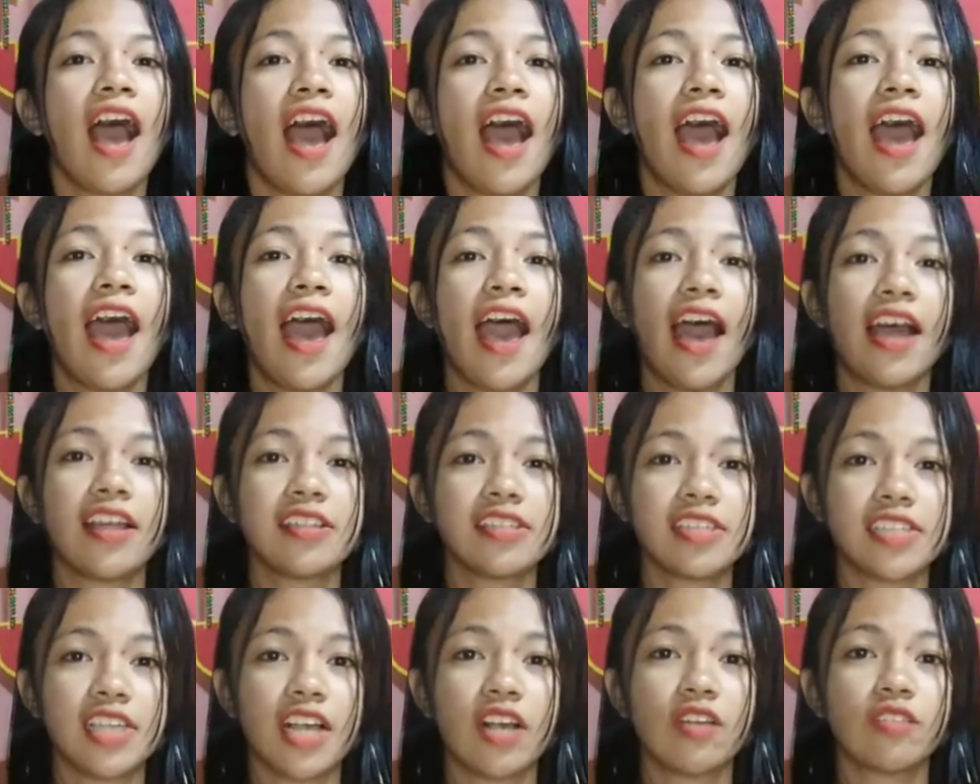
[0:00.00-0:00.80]
a
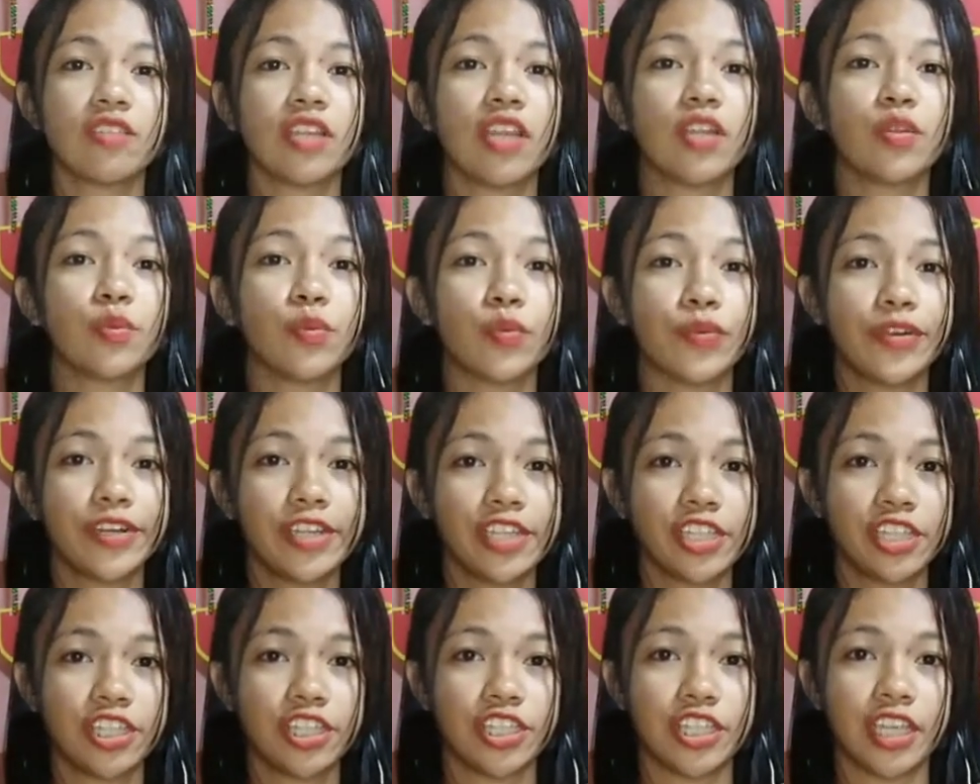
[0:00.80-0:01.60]
handout and
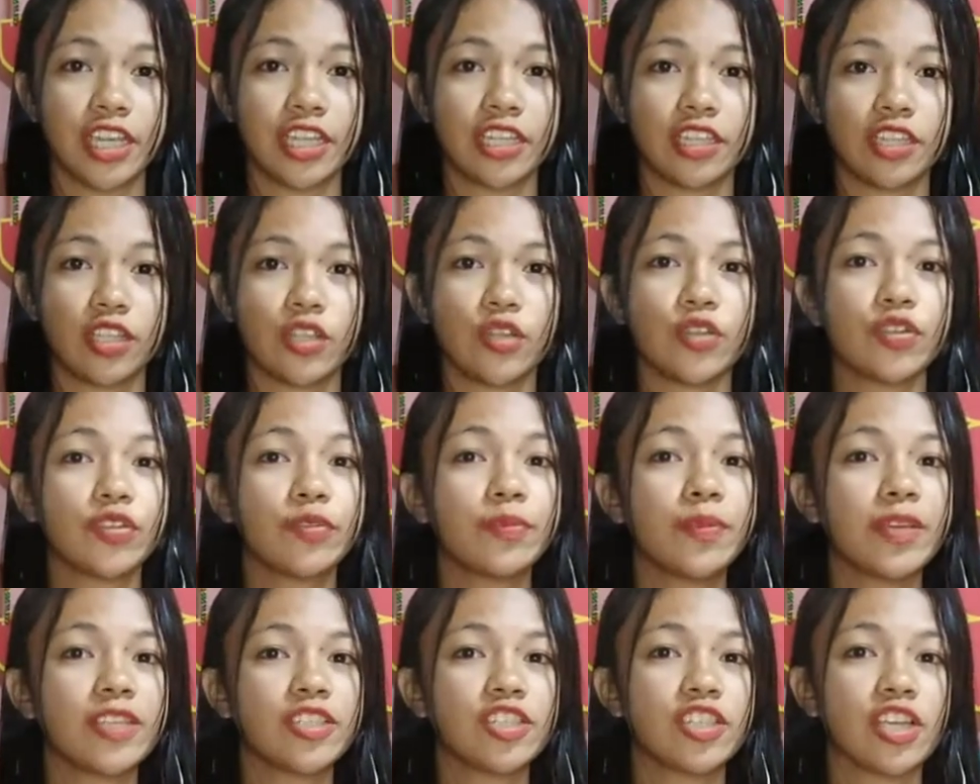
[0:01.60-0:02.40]
worksheet
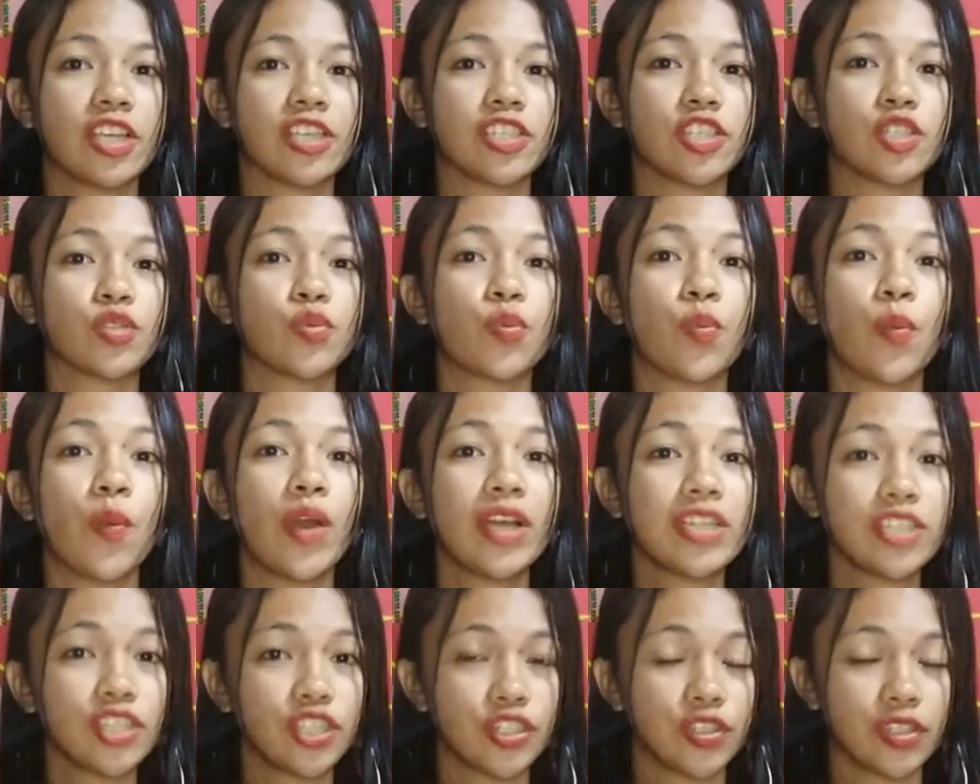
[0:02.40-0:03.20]
could be just
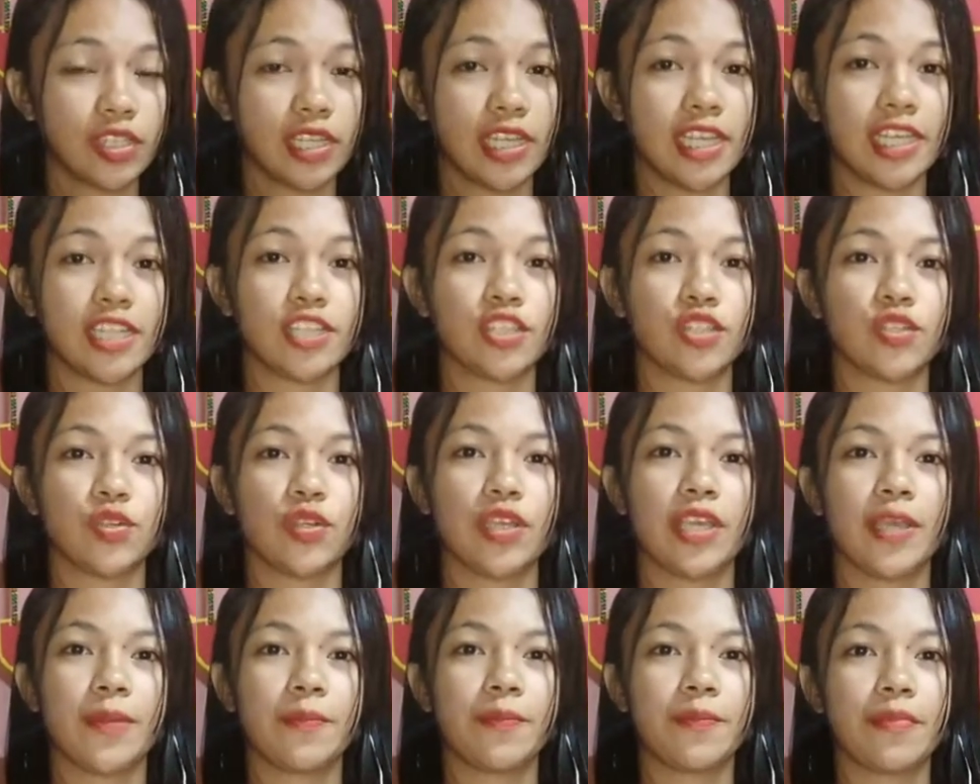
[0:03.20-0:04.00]
what you need
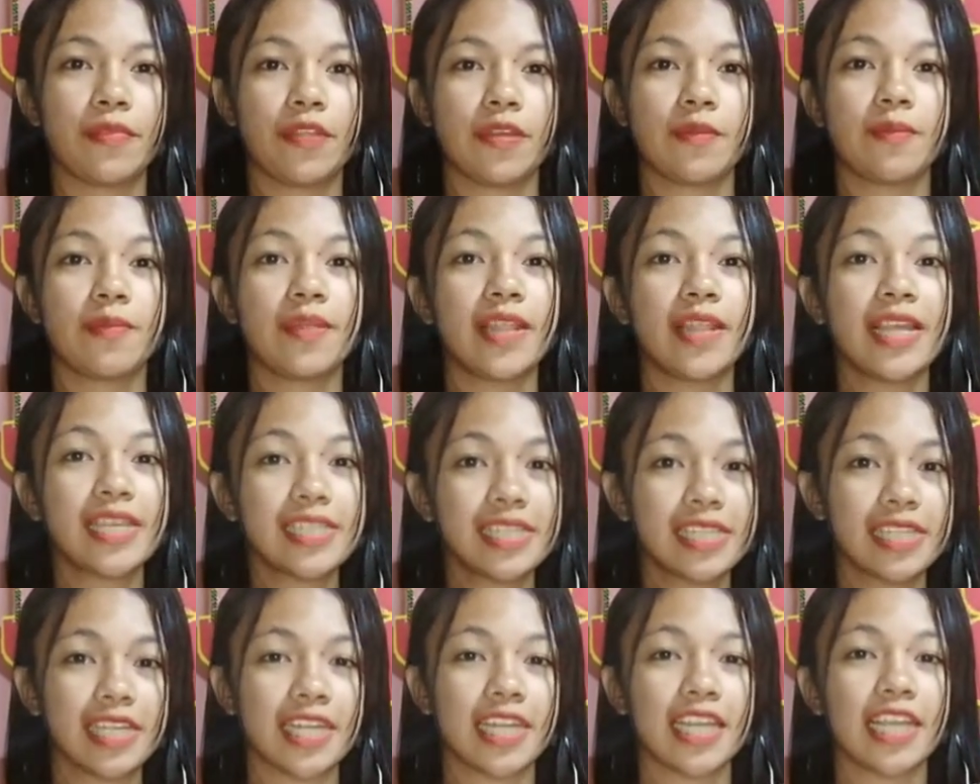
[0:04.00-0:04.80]
to keep them
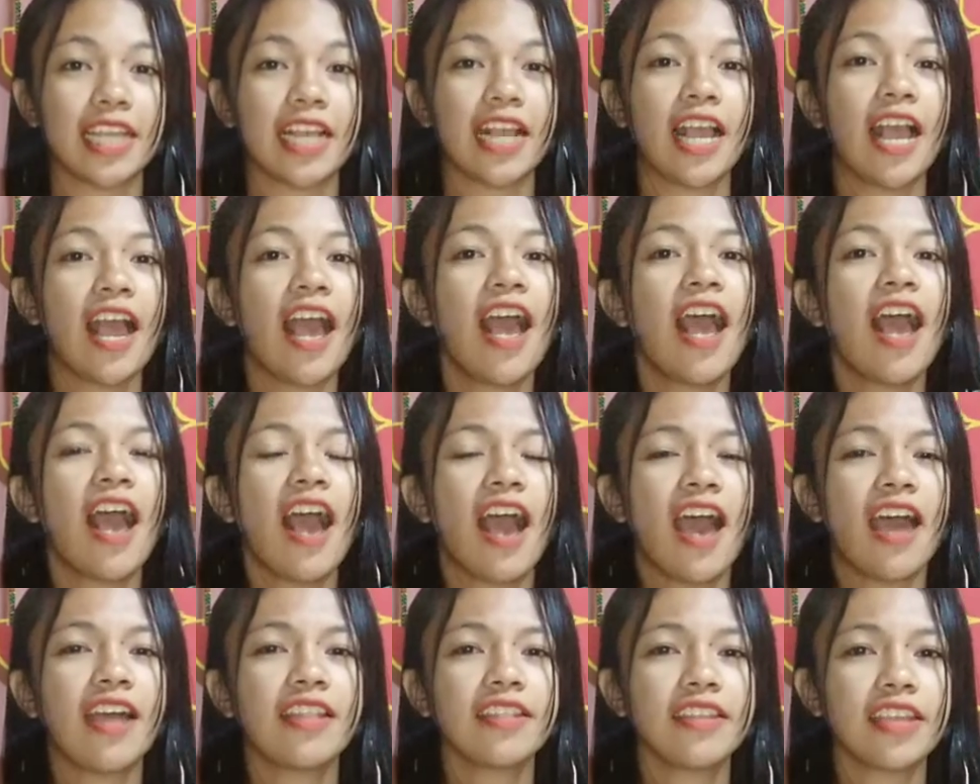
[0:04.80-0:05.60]
listening
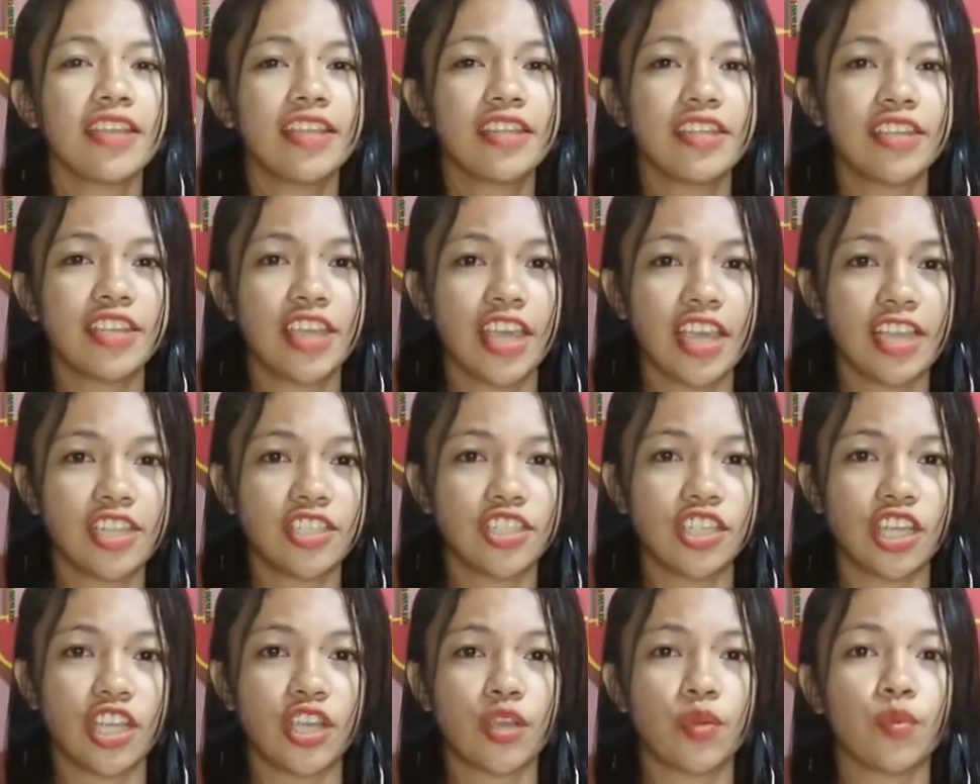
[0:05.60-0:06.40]
and
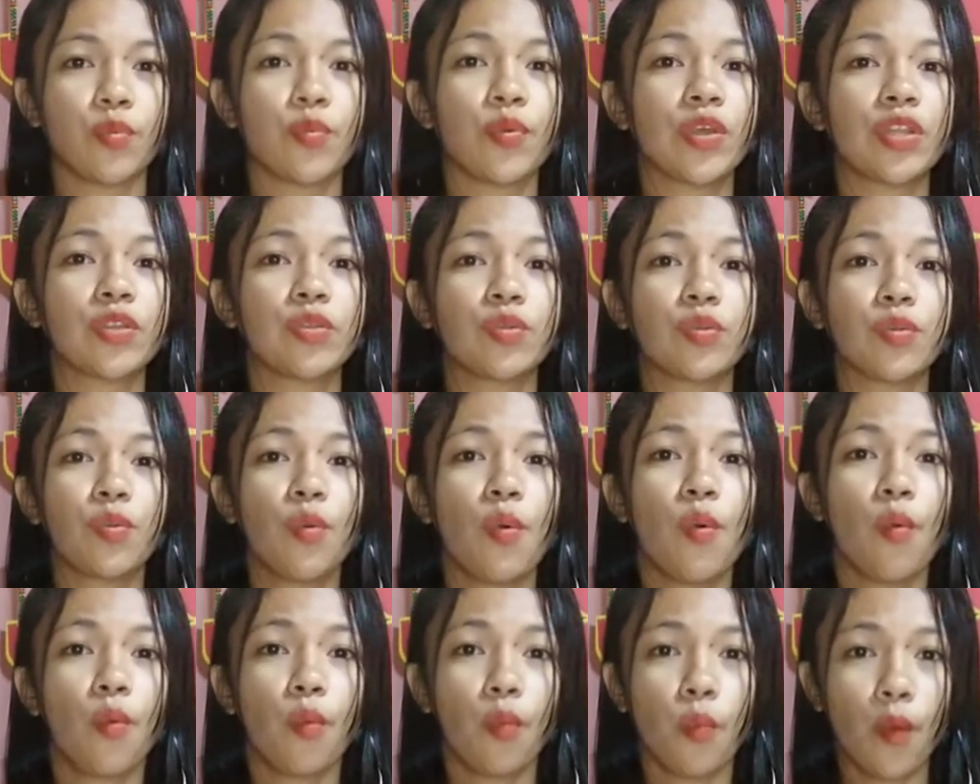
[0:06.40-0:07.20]
engaging with
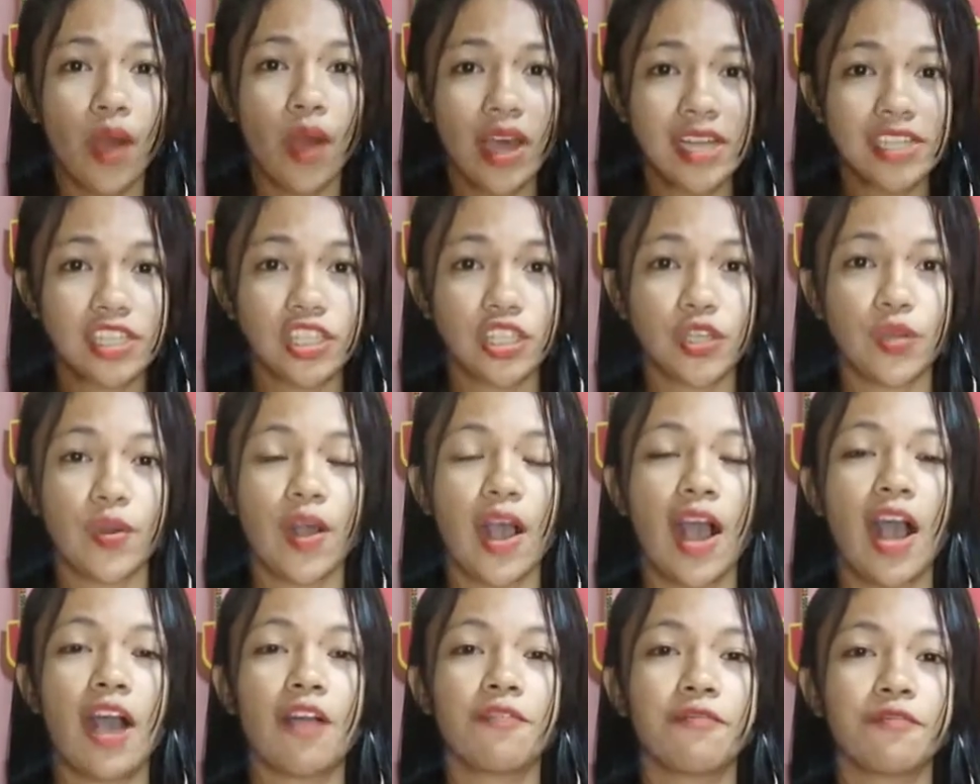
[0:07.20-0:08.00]
what you
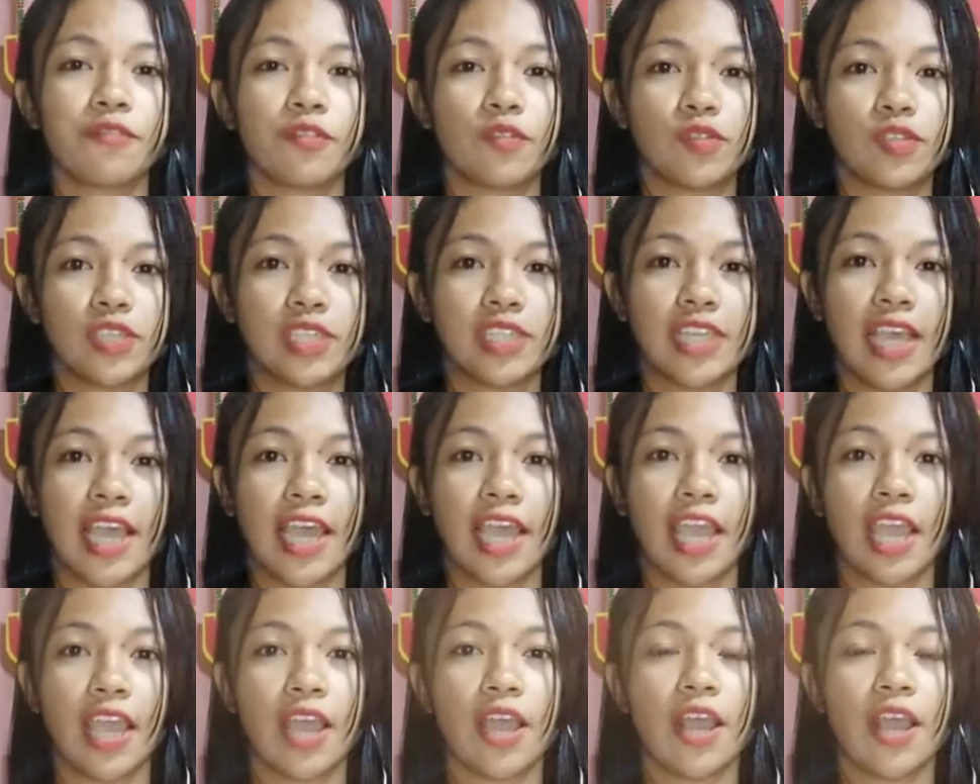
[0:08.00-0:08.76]
have to say,